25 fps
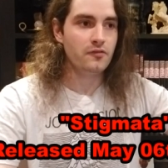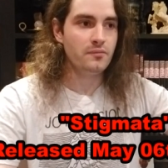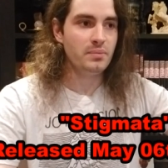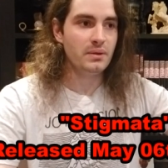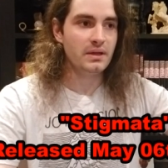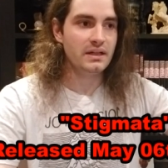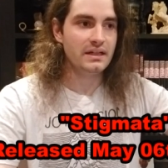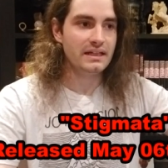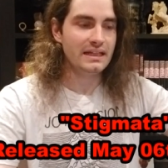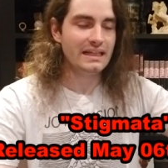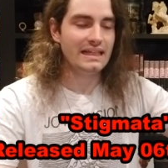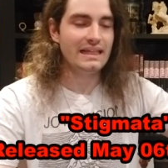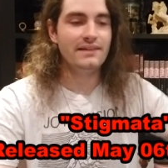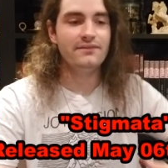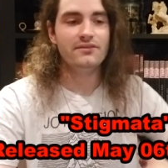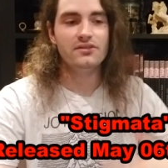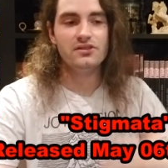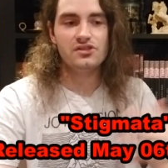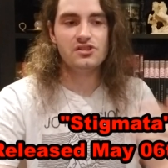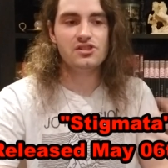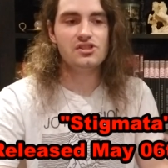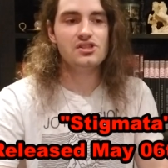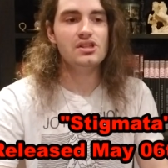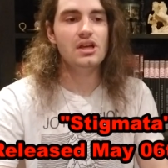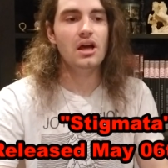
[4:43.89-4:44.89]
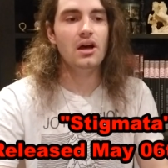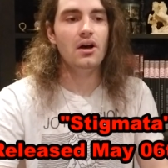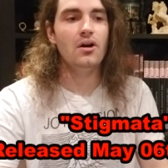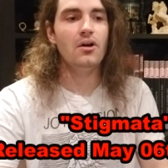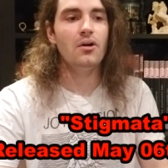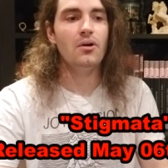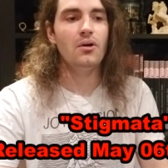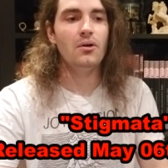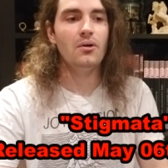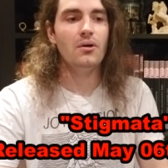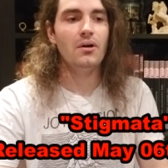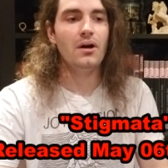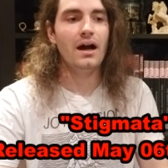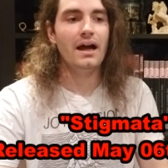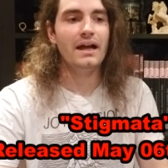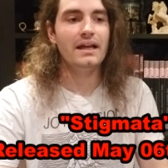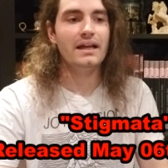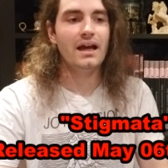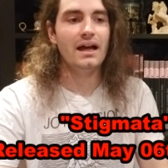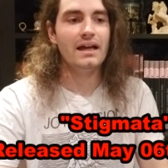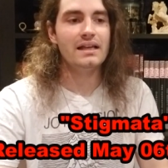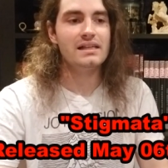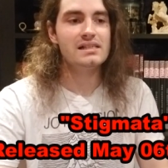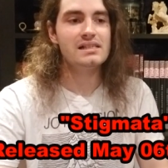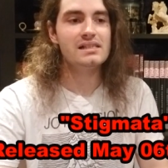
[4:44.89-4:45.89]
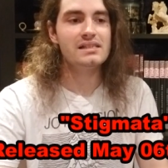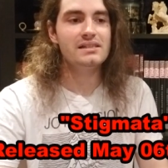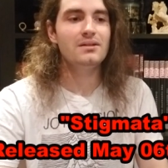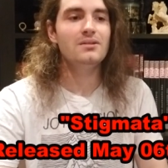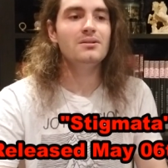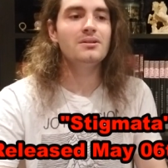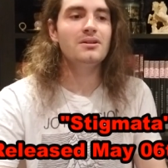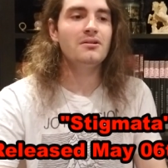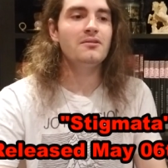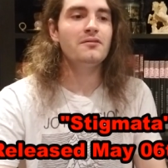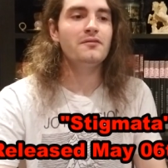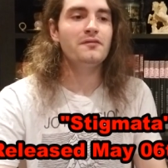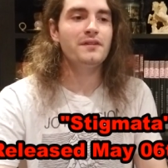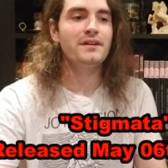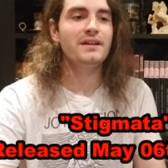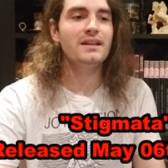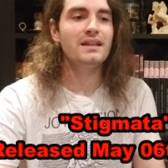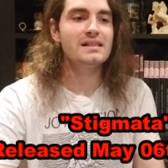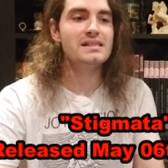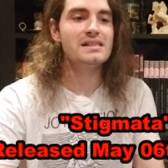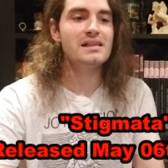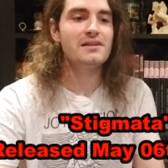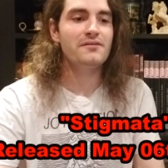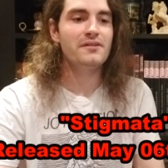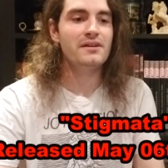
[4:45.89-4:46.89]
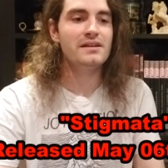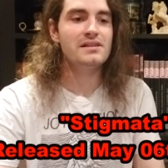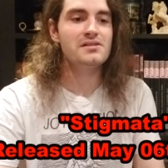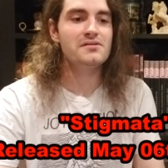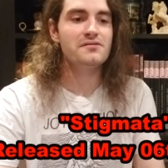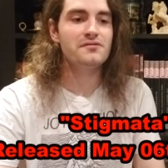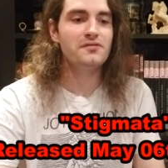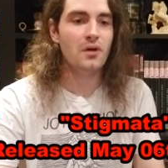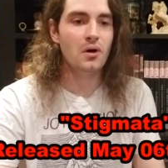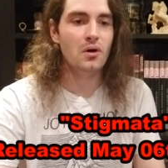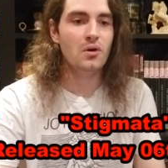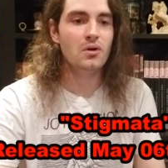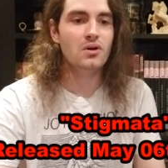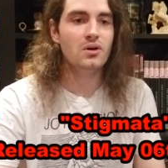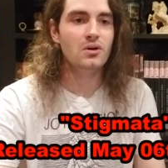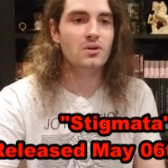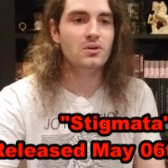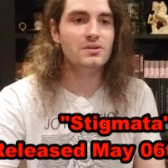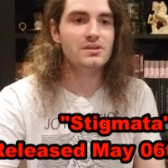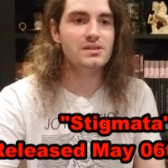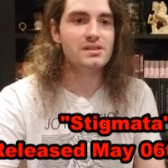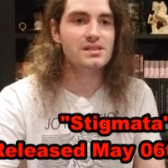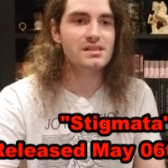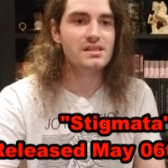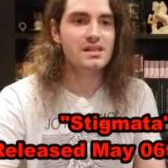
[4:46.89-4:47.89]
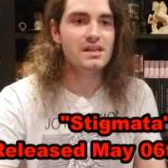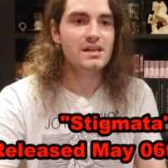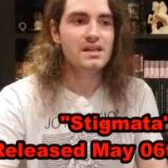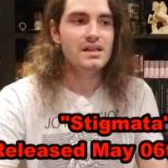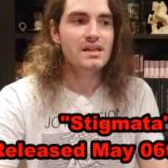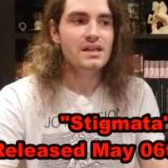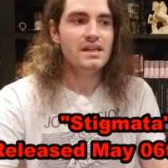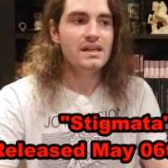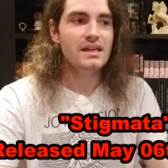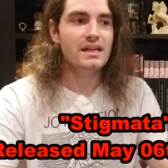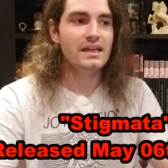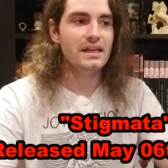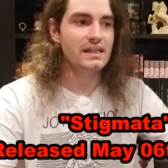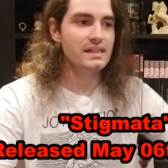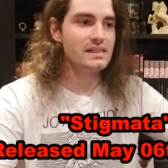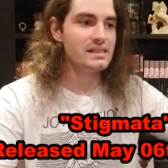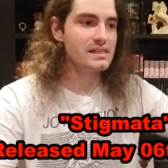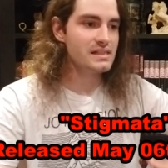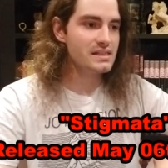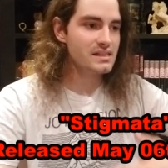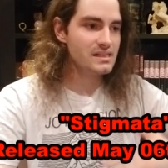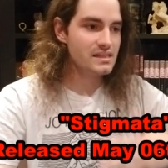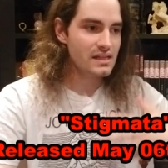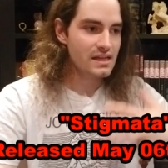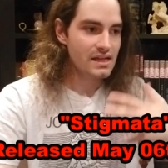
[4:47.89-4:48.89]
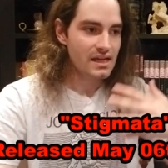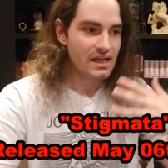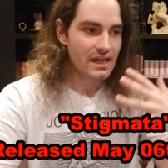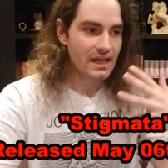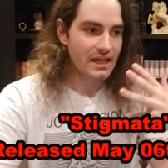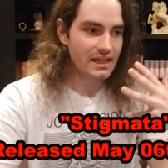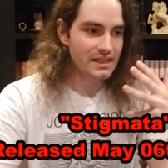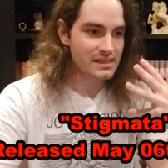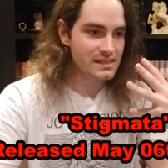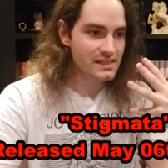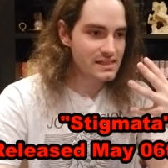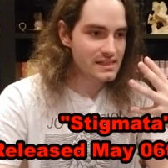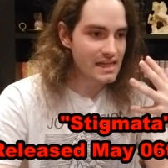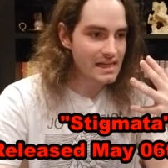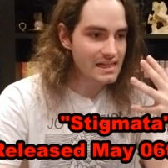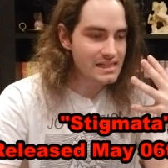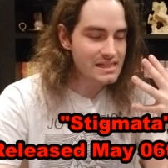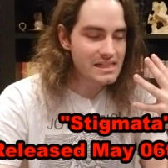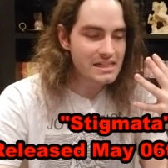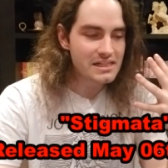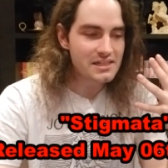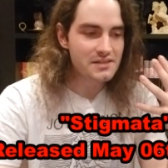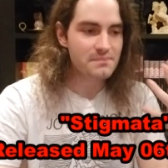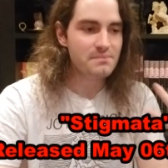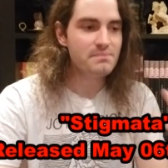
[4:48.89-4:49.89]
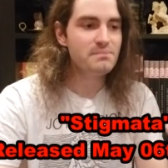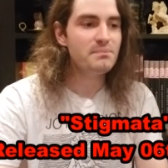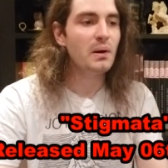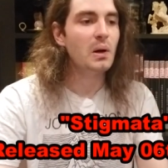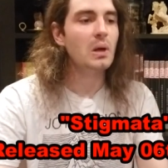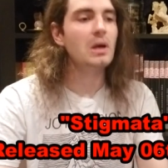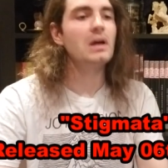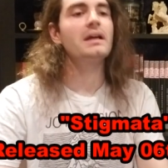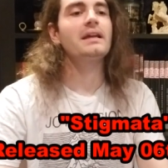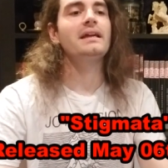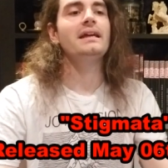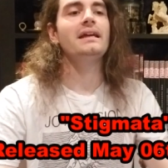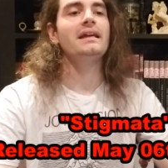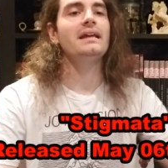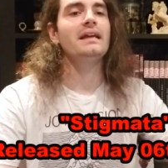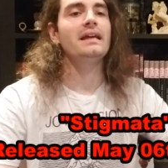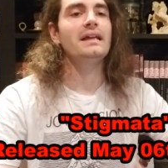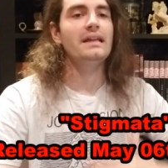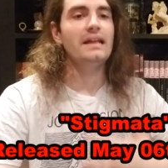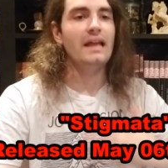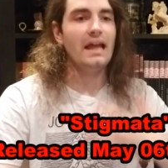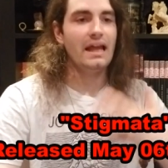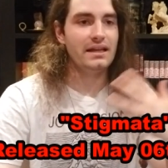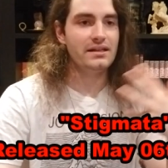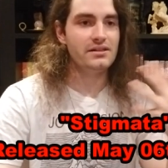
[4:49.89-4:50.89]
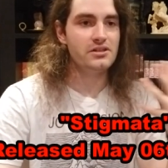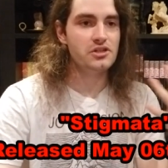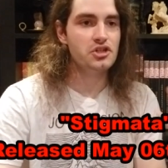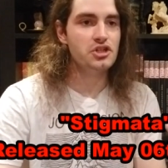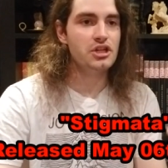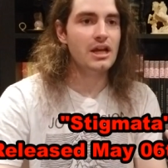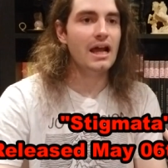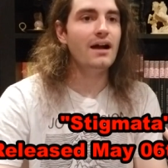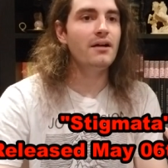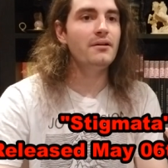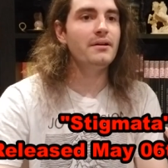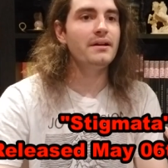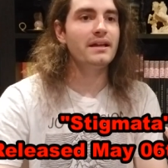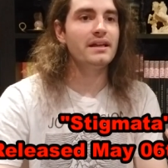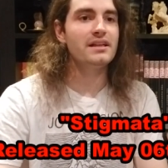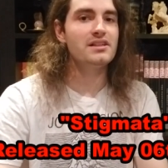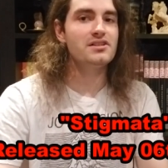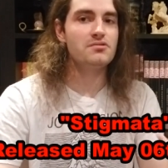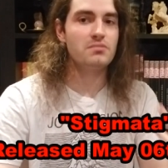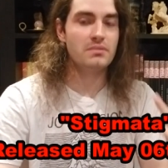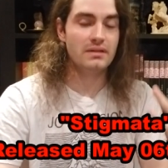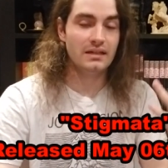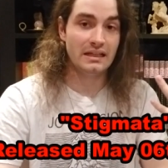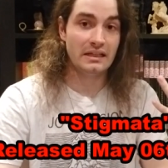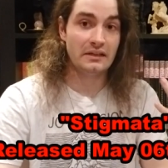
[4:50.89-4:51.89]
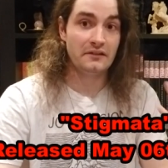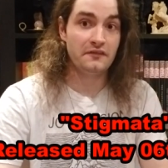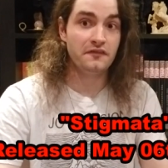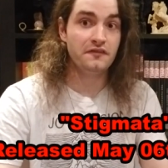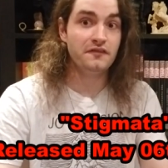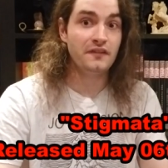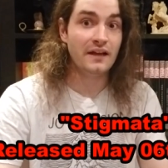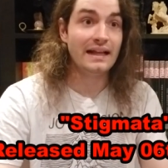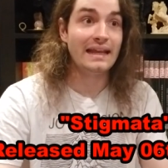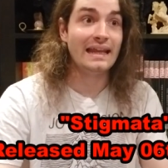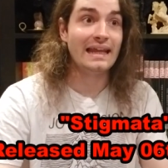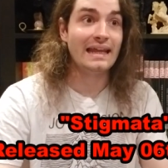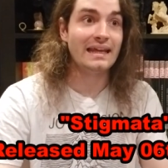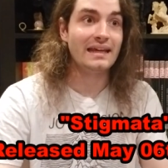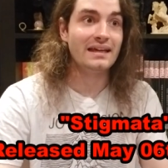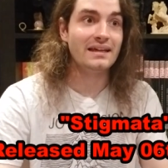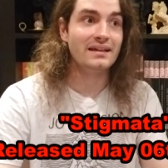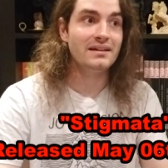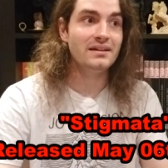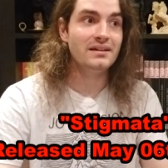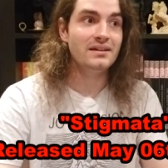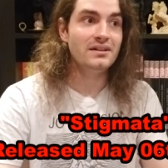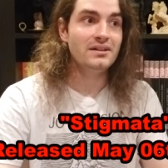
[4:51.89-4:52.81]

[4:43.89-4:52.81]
But even so, I, I still don't feel as if his vocals, his incessant barking and, and shouting is really fitting